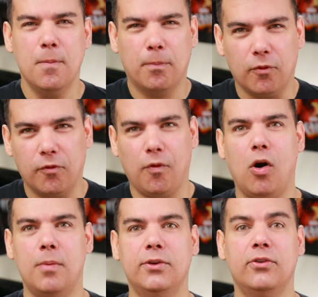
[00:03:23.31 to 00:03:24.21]

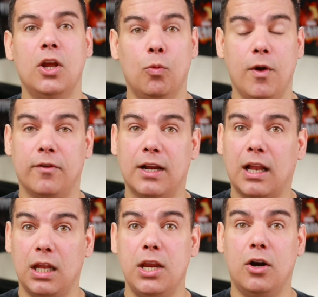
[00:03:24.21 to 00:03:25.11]
performance with
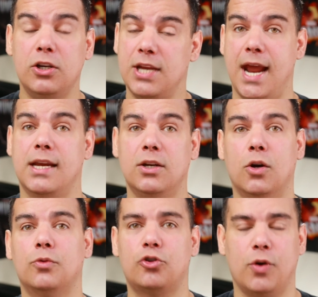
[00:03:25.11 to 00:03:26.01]
clear
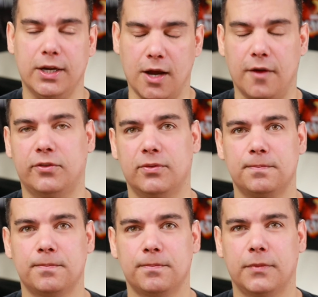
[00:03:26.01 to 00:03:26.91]
technical trade-offs.
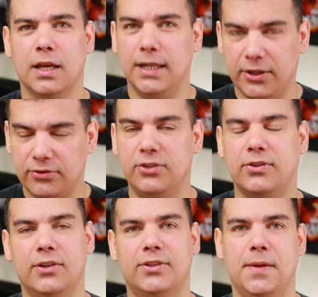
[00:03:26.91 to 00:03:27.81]
Let's
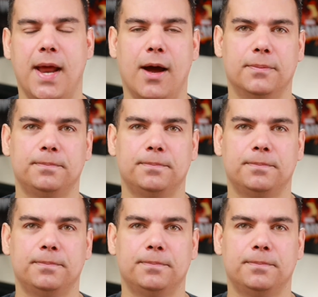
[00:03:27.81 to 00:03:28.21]
discuss that now.